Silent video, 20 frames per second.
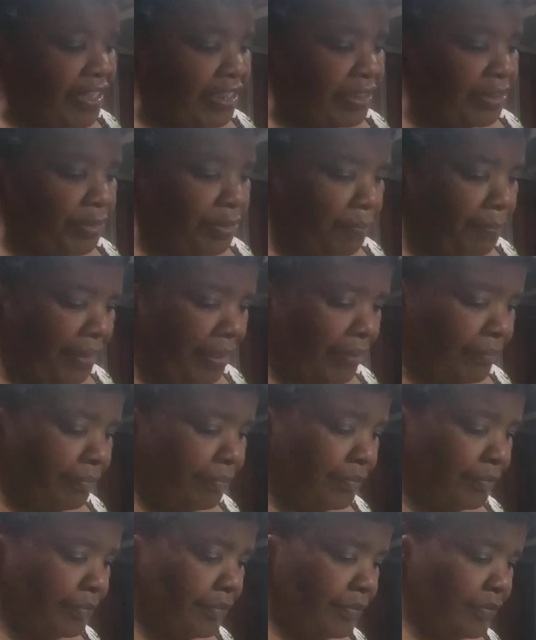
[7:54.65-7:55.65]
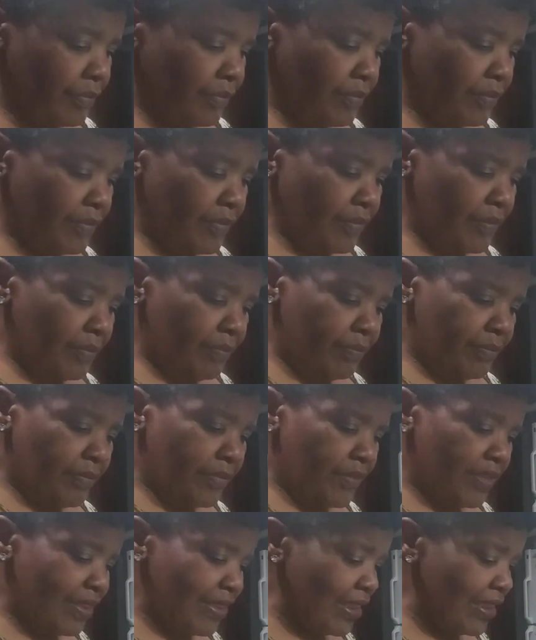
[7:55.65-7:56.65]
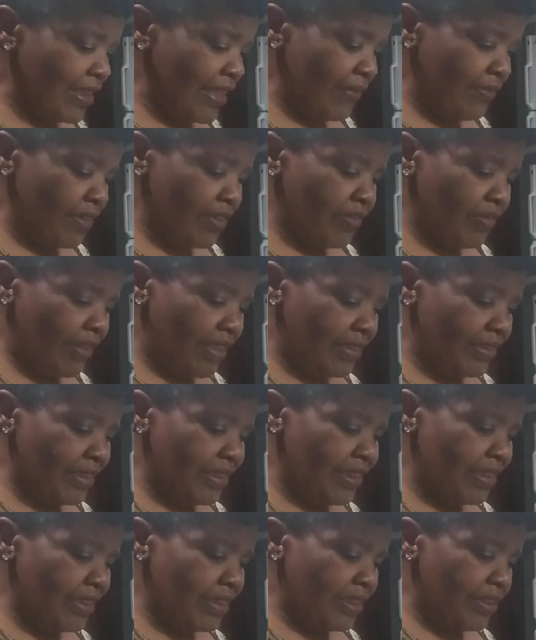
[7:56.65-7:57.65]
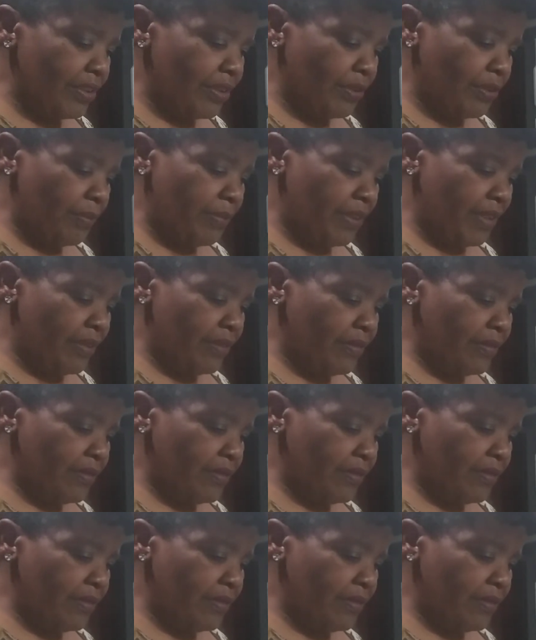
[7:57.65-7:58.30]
a little bit. Just have to try just a little bit.